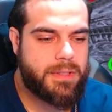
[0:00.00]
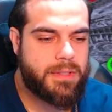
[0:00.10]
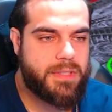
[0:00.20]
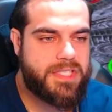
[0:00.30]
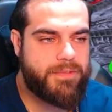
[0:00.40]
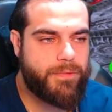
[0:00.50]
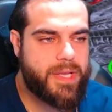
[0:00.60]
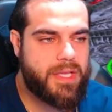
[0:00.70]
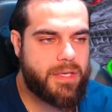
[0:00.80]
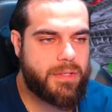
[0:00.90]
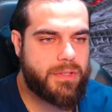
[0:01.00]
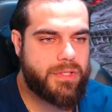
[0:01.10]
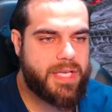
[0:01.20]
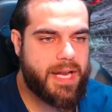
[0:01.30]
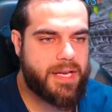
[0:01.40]
Let's see if we can
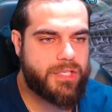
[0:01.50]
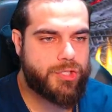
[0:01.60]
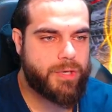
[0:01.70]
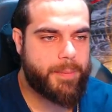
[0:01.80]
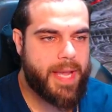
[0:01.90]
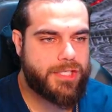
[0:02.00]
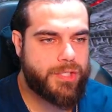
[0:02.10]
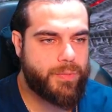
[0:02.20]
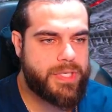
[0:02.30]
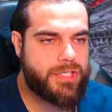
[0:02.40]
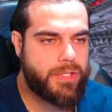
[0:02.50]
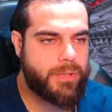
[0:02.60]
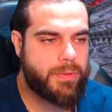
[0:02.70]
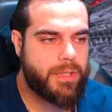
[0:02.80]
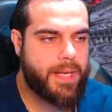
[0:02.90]
get any strip action. We
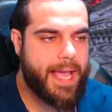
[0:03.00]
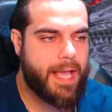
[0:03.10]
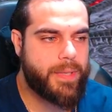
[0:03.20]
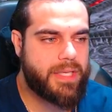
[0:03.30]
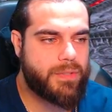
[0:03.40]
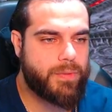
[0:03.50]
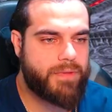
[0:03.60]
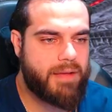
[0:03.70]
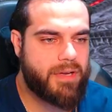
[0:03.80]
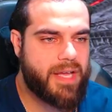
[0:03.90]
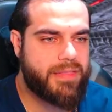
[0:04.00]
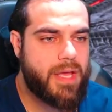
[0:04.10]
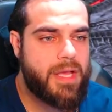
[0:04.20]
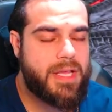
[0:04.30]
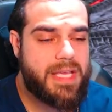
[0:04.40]
do, and we get the revive on that.
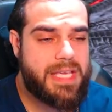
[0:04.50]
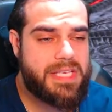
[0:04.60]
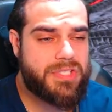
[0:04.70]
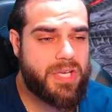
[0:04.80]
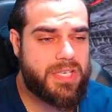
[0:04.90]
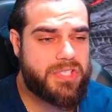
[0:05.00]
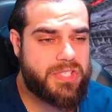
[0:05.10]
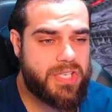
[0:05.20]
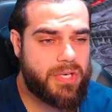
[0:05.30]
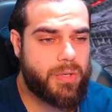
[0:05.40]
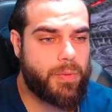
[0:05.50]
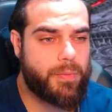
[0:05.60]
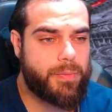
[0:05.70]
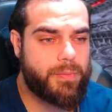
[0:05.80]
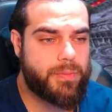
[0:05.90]
He's gonna still
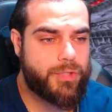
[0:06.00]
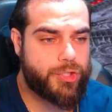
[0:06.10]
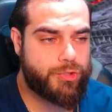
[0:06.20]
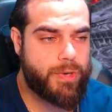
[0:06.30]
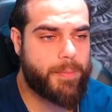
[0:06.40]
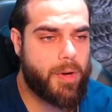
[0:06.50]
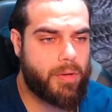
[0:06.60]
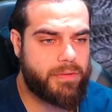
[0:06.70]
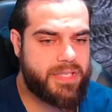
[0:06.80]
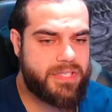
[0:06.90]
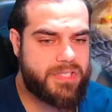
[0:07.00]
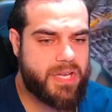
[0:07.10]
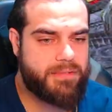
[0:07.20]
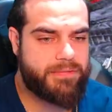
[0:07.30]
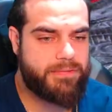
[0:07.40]
strip all of this stuff.